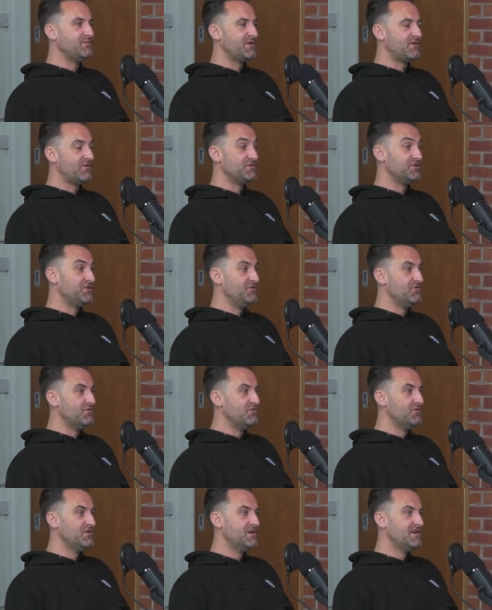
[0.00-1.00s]
because you
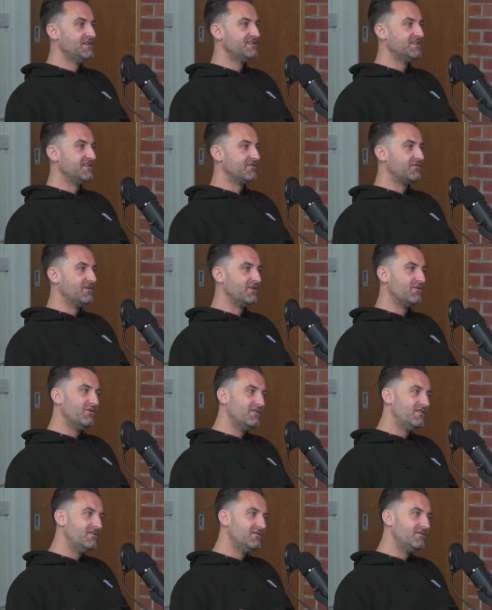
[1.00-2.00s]
know that they're going to go,
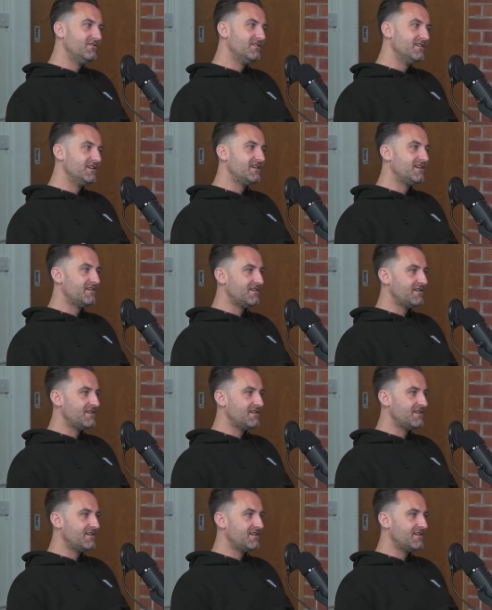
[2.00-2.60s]
oh, like,